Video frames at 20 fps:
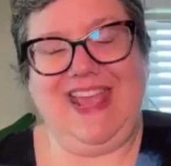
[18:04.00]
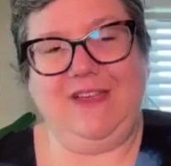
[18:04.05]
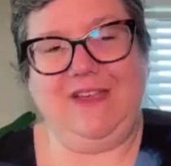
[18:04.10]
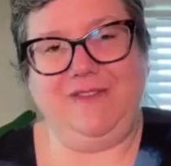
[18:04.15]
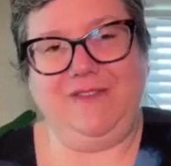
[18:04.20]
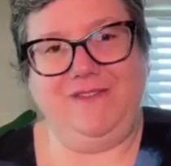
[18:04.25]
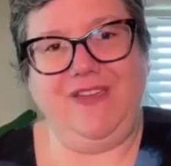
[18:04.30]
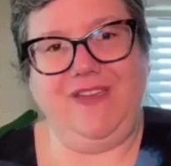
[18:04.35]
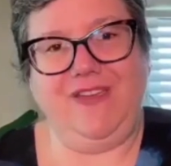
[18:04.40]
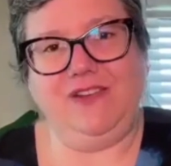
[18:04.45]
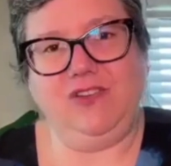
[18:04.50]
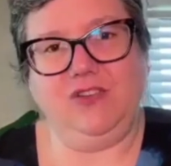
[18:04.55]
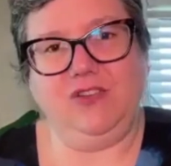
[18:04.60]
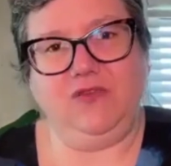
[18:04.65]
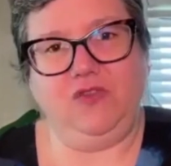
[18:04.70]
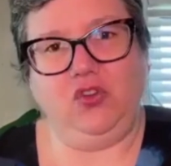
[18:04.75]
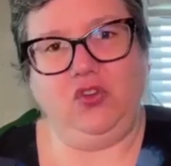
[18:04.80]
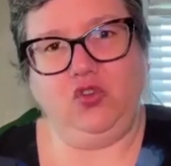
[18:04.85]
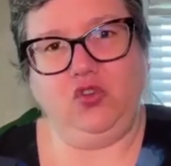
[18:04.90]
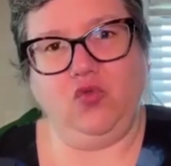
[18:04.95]
the
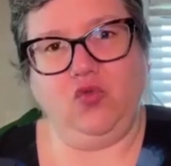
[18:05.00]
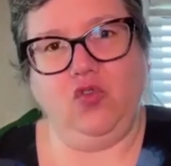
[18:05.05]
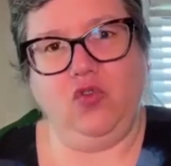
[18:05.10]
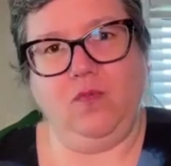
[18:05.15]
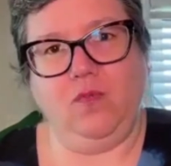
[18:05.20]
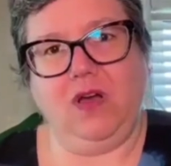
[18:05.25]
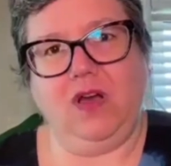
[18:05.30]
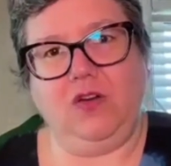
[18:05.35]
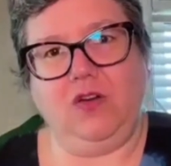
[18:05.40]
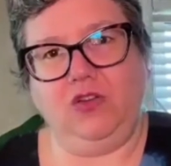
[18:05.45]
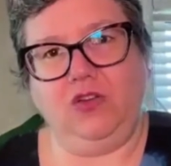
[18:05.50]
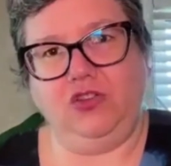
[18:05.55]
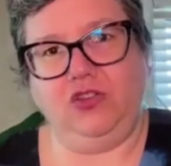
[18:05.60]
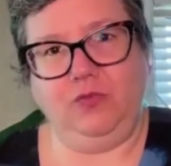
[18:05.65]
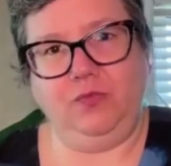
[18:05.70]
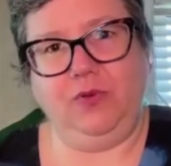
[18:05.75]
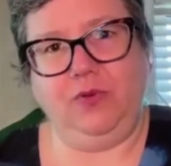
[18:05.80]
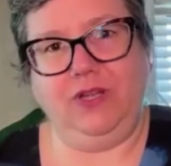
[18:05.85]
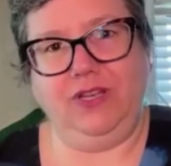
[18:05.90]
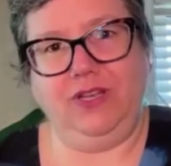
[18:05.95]
effect of the
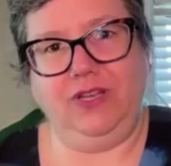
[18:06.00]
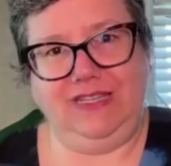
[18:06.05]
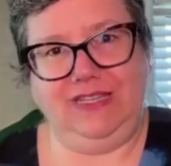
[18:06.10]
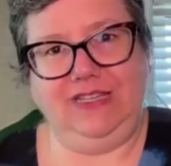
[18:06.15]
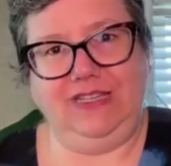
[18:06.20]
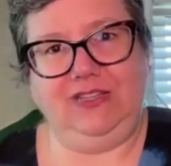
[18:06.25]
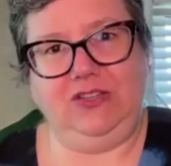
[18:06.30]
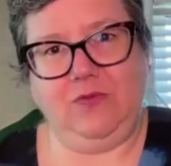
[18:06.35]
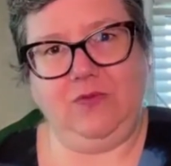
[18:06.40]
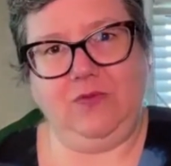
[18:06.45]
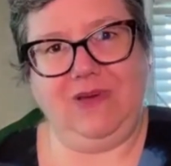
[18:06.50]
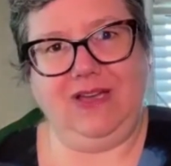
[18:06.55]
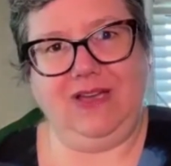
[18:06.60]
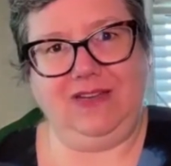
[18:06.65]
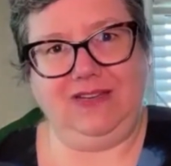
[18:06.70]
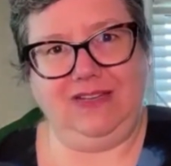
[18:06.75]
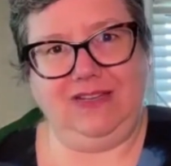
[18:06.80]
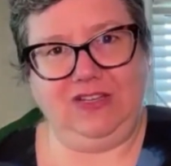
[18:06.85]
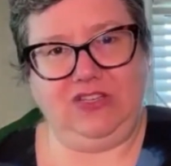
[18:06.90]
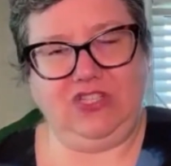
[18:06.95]
trauma on the body, the
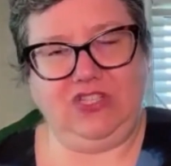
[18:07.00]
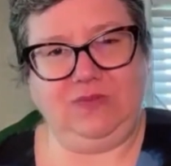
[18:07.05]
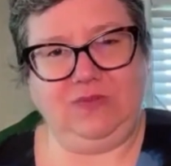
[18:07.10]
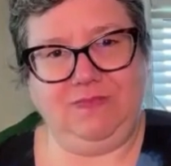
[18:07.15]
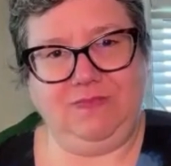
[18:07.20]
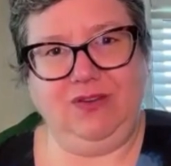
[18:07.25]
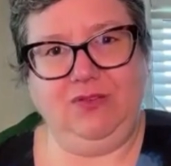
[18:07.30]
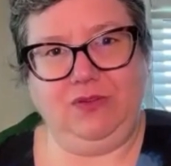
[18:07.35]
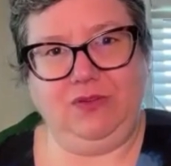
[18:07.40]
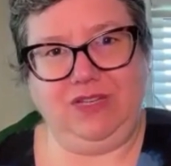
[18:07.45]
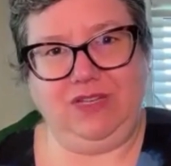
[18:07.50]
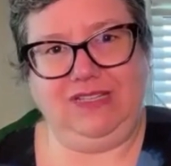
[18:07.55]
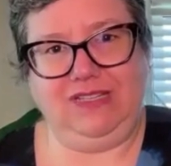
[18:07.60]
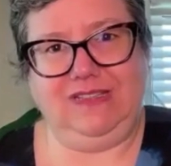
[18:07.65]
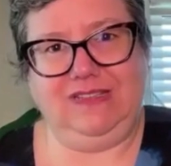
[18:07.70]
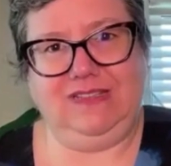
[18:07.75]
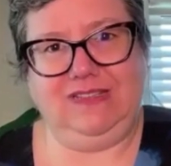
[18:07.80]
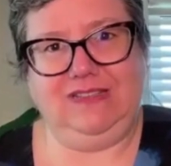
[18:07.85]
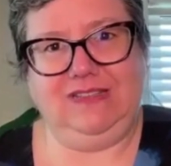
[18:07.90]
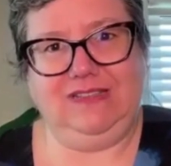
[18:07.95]
mind, and the
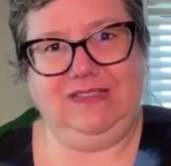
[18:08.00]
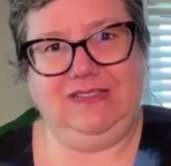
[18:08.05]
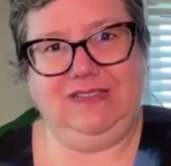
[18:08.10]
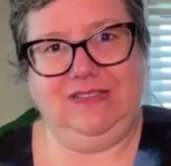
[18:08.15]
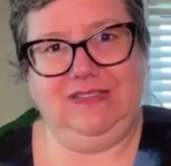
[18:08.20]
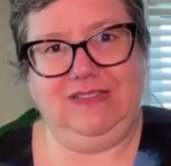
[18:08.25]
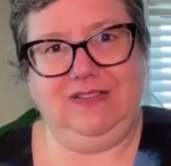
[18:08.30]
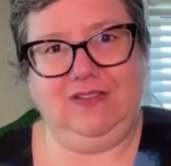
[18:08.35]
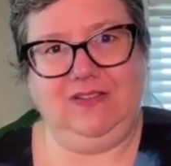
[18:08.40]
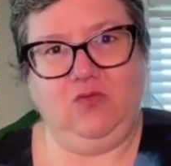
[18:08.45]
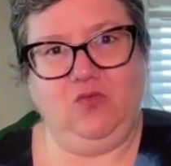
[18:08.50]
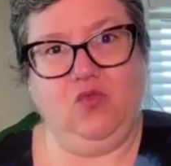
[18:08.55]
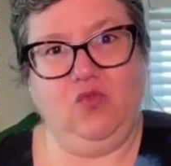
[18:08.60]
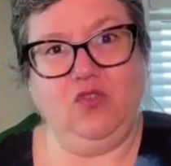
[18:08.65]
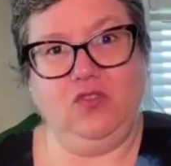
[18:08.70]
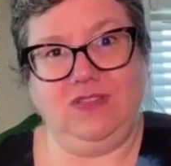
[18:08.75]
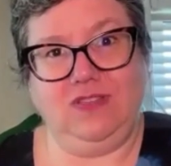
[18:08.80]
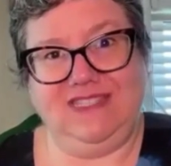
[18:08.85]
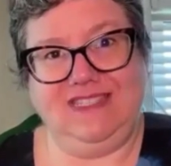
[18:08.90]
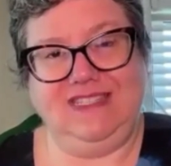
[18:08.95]
spirit
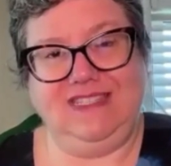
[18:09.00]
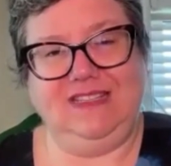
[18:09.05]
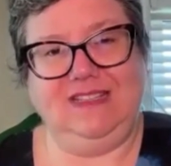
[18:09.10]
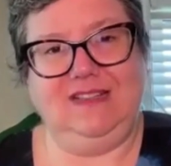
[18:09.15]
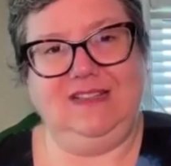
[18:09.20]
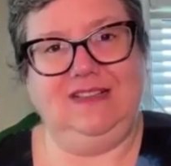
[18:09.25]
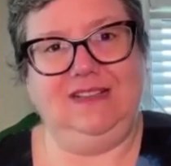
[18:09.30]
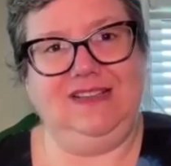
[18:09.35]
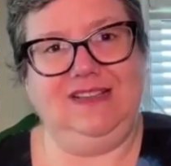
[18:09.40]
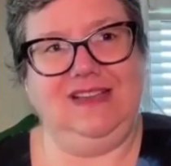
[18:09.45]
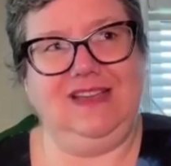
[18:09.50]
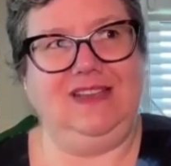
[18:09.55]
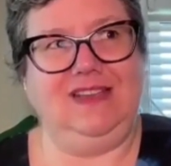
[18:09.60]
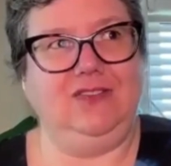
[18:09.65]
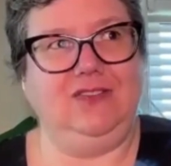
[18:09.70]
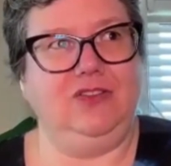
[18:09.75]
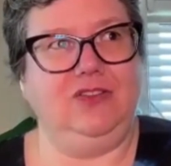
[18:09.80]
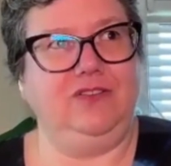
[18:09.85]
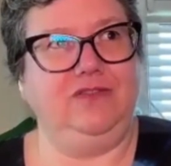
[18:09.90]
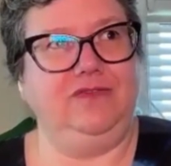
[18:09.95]
were still
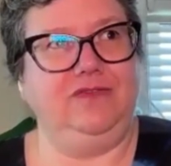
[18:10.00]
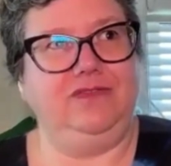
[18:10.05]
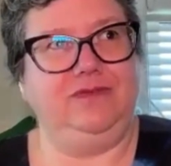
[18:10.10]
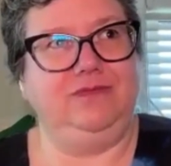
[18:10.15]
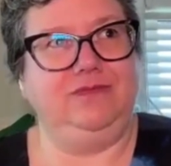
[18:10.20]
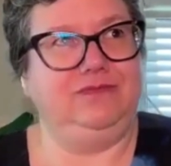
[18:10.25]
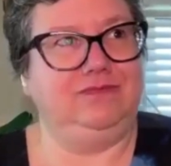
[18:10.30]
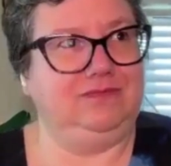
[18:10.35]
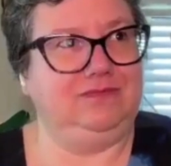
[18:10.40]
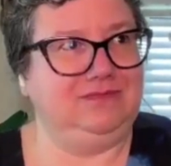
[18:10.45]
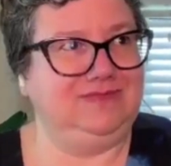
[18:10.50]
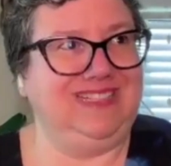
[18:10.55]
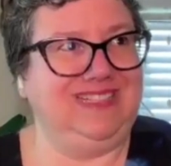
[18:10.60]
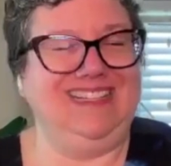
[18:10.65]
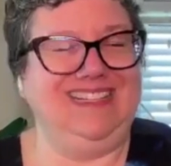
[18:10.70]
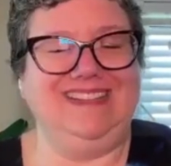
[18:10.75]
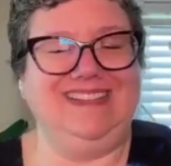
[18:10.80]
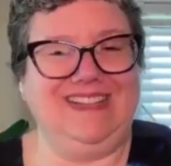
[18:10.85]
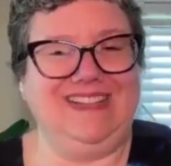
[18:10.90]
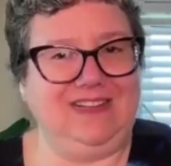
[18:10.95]
kind of
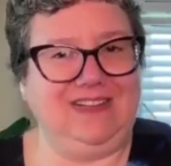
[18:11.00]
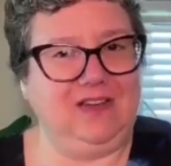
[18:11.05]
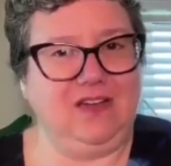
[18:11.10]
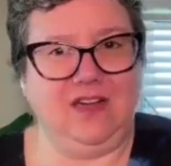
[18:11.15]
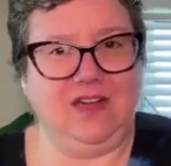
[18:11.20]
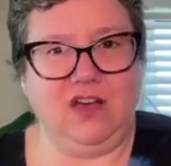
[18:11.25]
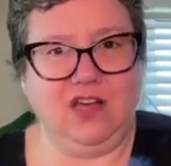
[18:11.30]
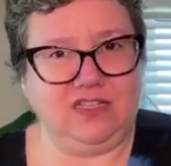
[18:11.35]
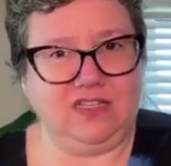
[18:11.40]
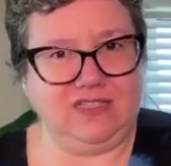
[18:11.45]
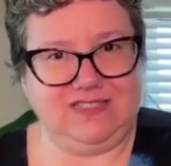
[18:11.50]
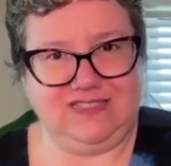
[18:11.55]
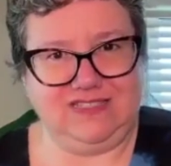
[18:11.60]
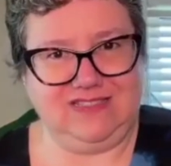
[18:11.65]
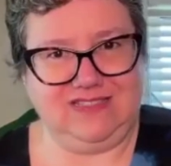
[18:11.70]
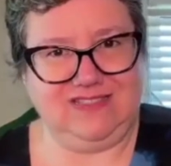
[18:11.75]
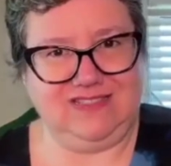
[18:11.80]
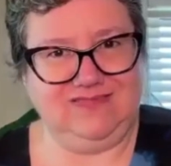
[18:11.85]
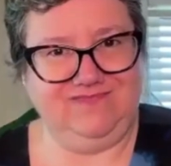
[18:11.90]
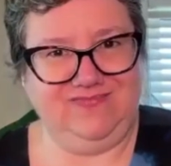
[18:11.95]
eating
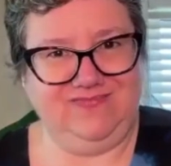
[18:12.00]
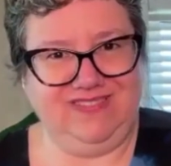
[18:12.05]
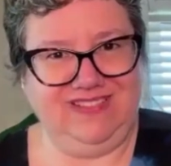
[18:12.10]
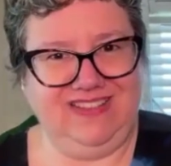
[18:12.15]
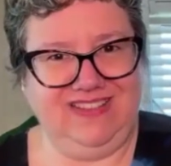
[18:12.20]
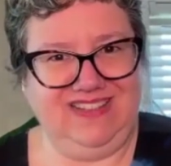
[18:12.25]
us,